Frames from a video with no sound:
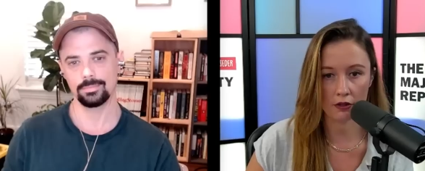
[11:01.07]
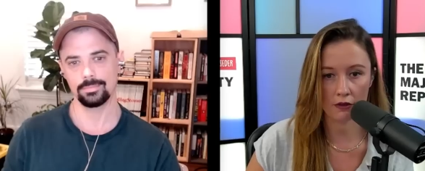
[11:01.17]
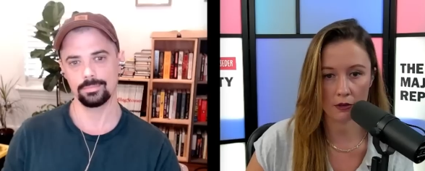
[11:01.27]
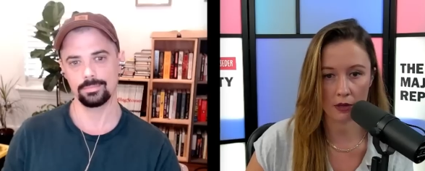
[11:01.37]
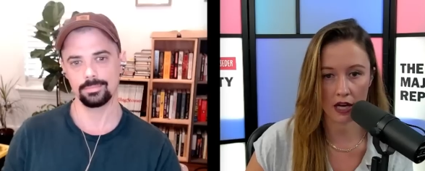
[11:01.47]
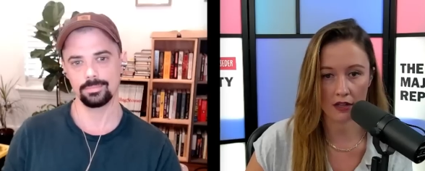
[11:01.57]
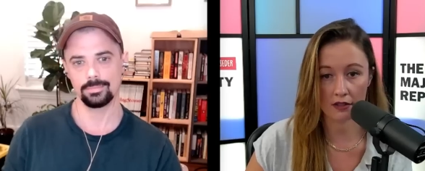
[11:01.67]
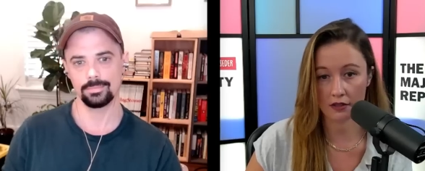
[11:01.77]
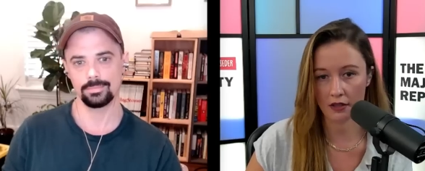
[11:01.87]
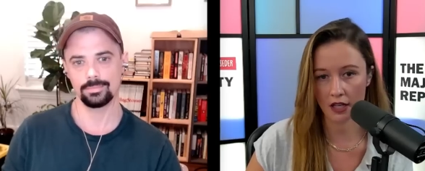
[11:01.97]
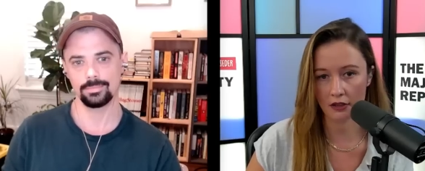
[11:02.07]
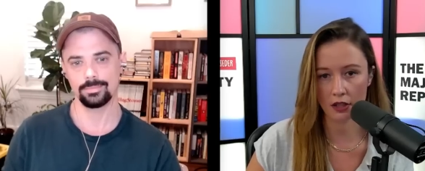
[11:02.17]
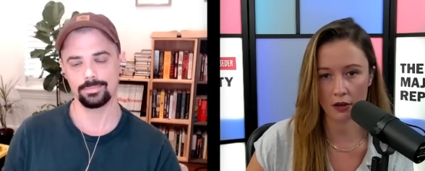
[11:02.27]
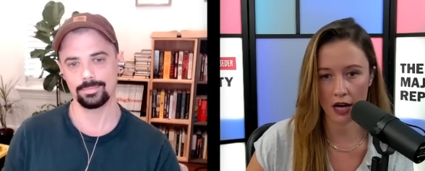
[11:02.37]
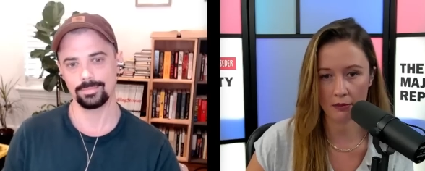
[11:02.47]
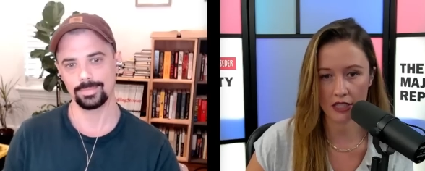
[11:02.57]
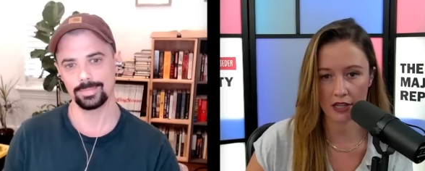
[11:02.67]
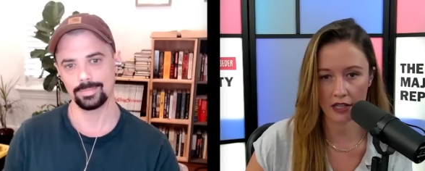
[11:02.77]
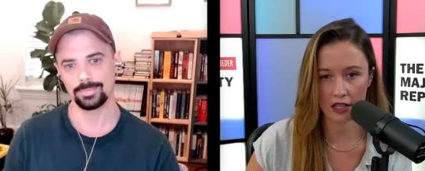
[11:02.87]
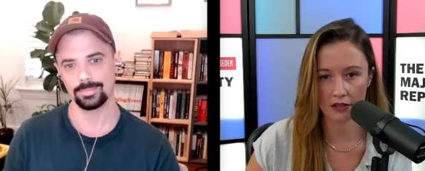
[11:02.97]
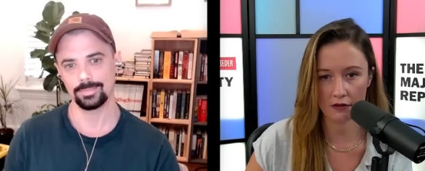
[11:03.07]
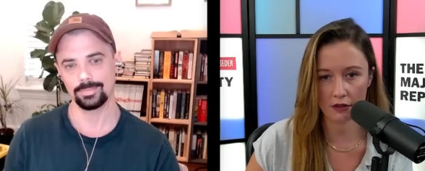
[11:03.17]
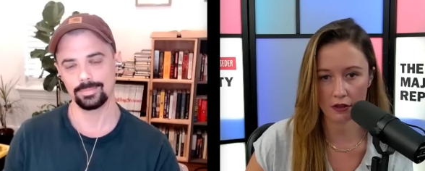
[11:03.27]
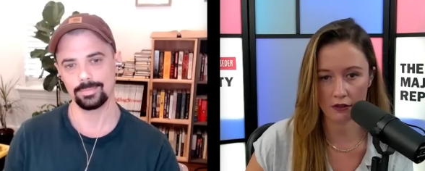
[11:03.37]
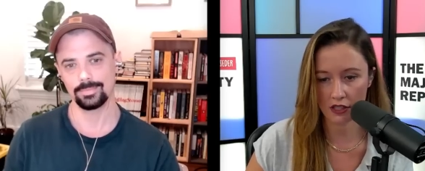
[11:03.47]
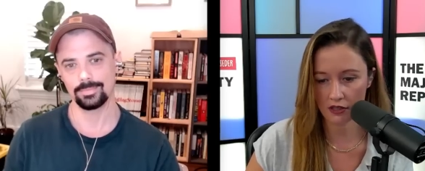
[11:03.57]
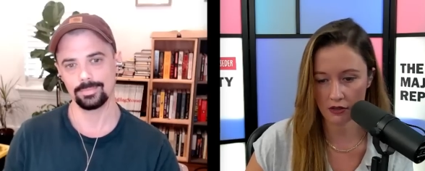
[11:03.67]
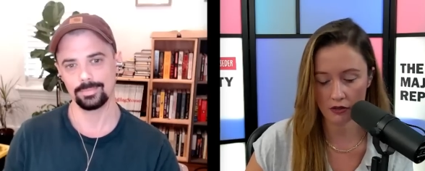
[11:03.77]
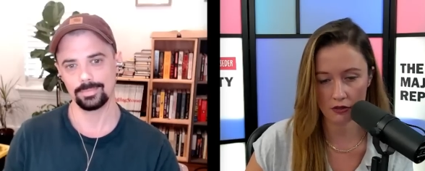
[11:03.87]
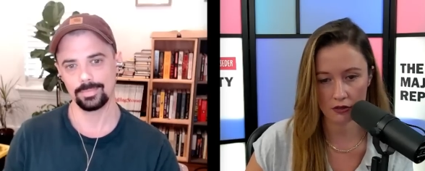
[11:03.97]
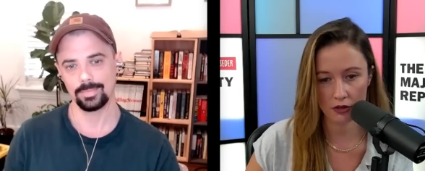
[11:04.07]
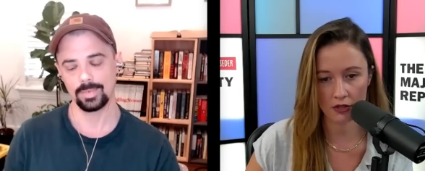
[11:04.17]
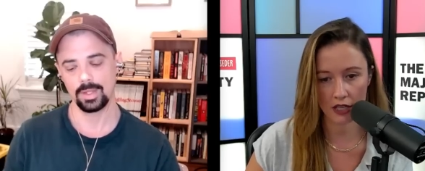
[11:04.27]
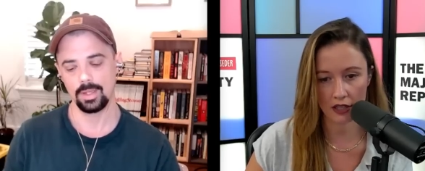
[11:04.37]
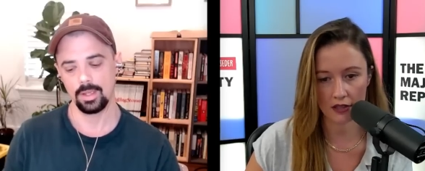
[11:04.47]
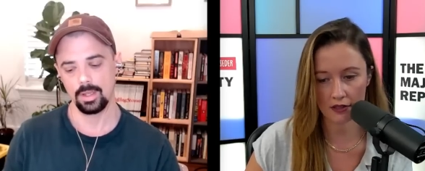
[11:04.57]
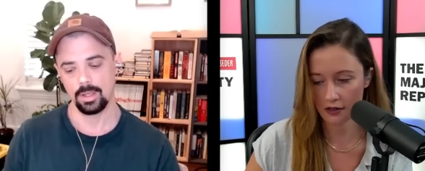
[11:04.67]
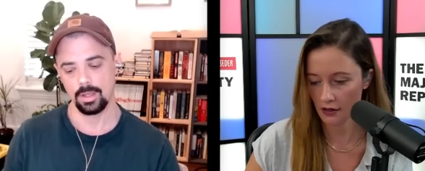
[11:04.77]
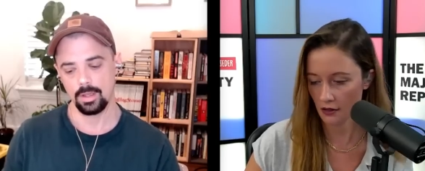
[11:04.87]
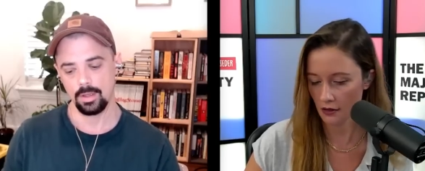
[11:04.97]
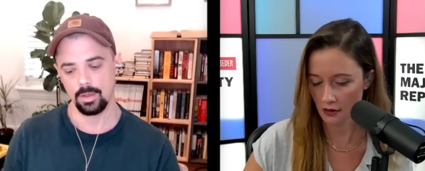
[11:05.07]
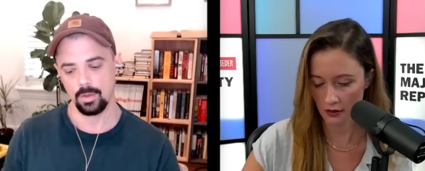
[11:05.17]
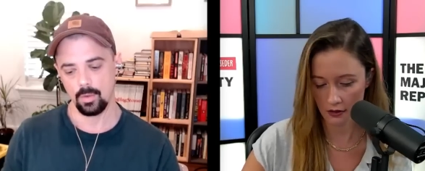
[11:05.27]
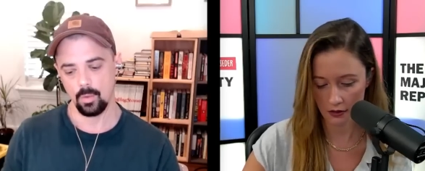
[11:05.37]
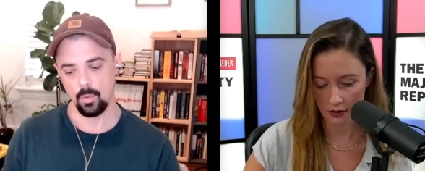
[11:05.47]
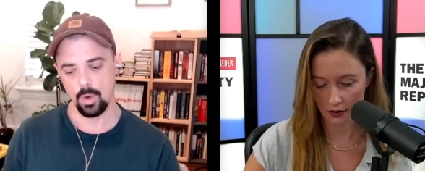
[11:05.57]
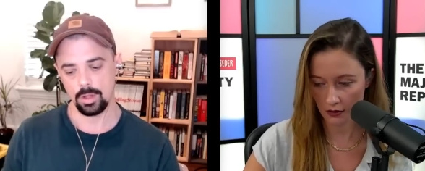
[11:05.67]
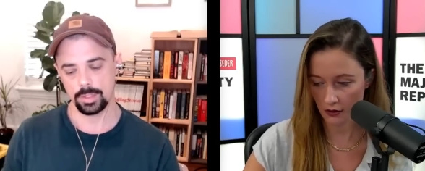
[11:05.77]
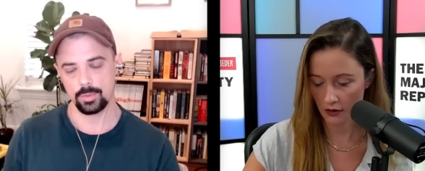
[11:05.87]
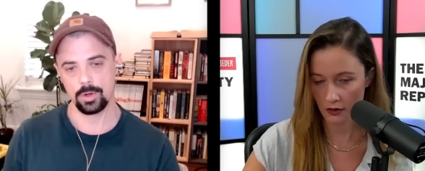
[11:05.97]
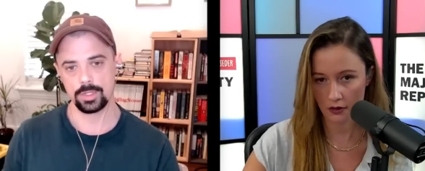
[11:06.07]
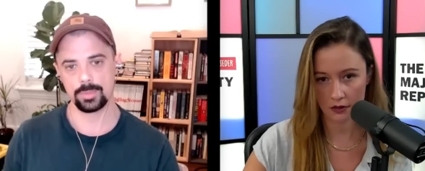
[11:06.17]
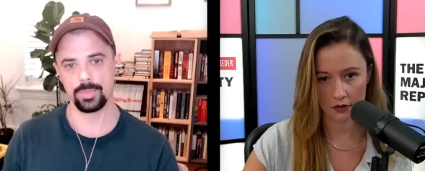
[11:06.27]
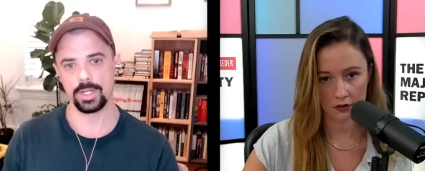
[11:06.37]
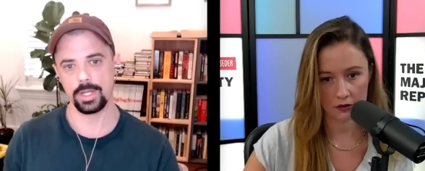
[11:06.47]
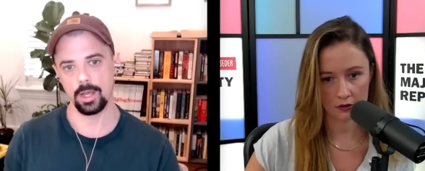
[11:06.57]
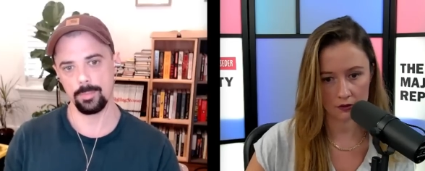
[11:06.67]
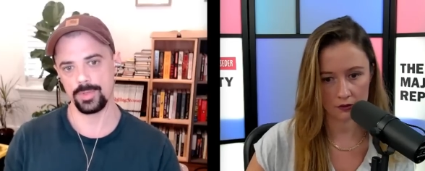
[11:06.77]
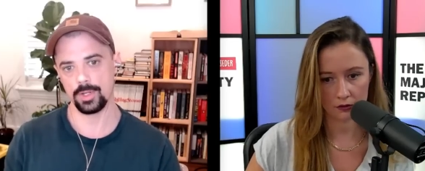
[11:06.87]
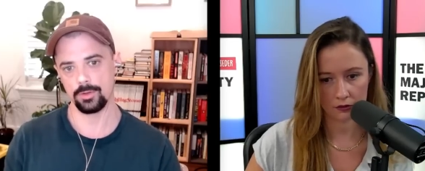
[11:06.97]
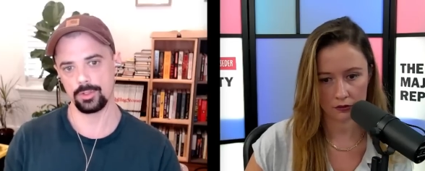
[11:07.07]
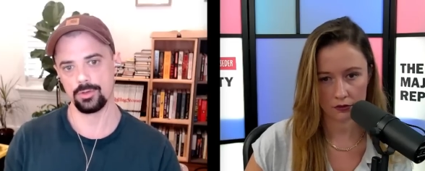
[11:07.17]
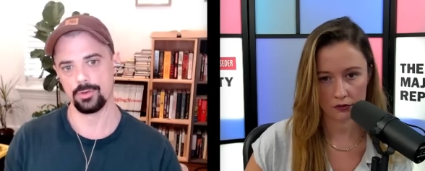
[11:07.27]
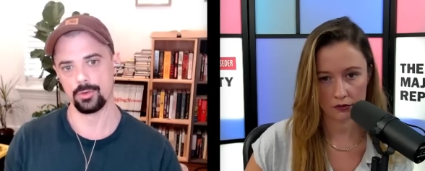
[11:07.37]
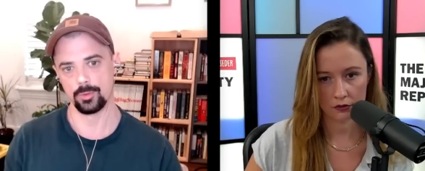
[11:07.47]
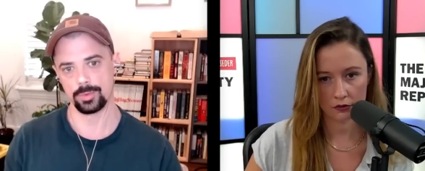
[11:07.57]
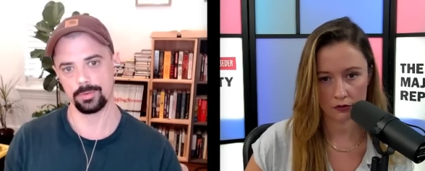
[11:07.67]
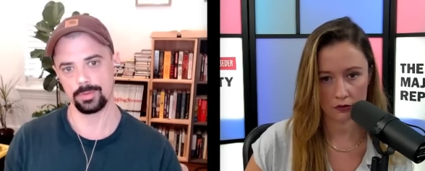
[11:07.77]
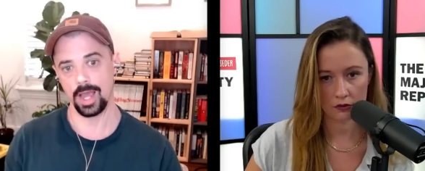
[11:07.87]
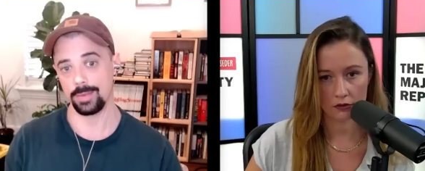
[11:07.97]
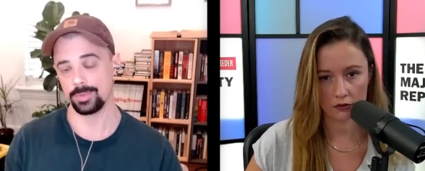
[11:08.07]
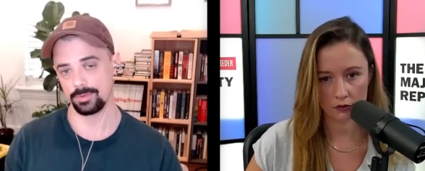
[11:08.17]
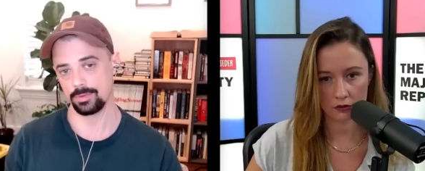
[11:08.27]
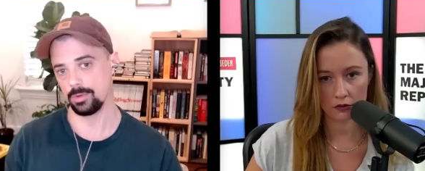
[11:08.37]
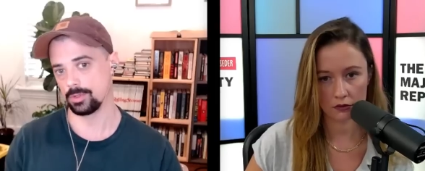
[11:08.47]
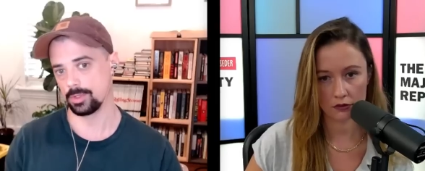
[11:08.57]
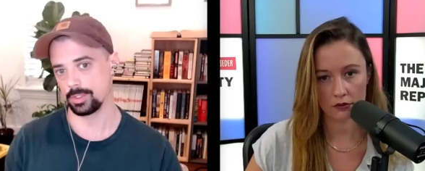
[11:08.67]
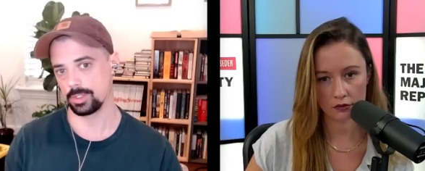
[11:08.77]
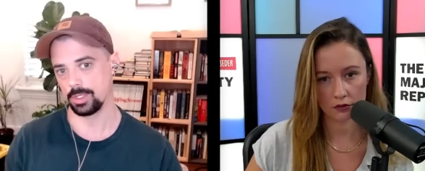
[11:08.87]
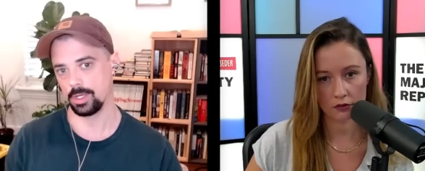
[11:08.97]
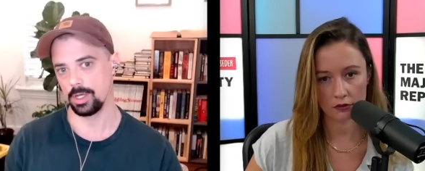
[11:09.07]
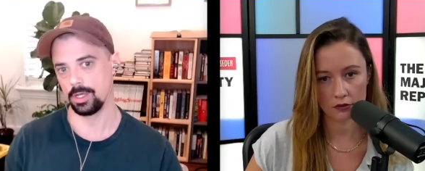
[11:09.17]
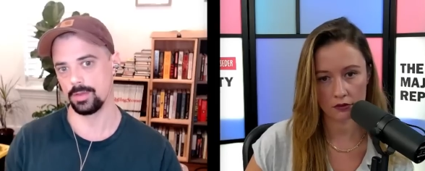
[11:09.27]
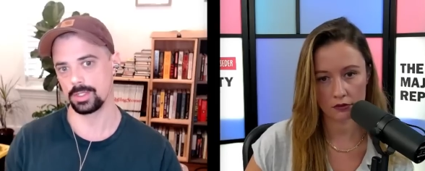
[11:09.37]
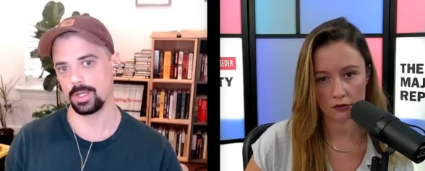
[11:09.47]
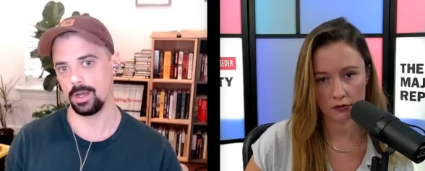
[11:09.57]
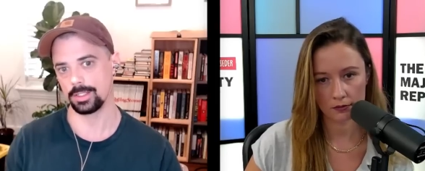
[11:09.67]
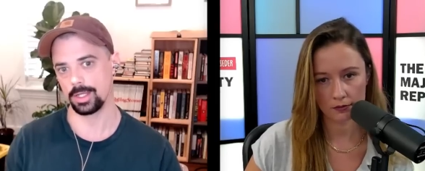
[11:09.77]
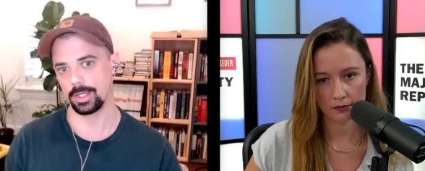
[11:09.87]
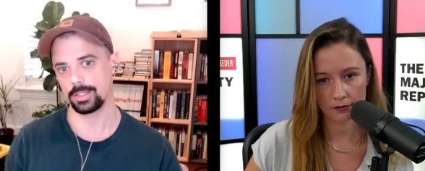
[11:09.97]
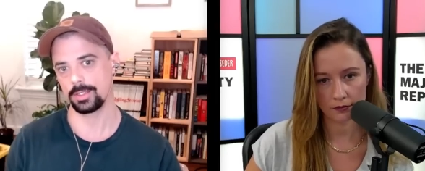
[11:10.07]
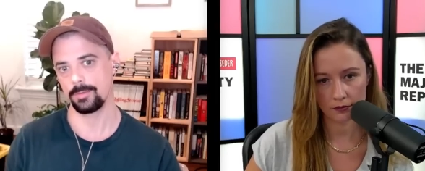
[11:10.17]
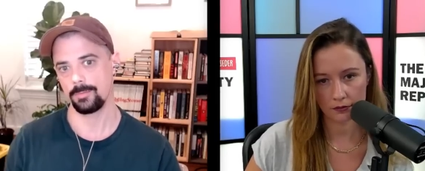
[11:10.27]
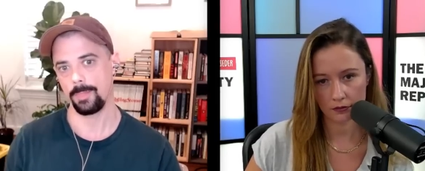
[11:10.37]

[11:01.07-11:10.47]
Speaker 1: over the past, I don't know, how many decades of service? 2 decades.
Speaker 2: Well, it's worth splitting up, two groups of types of soldiers in this context.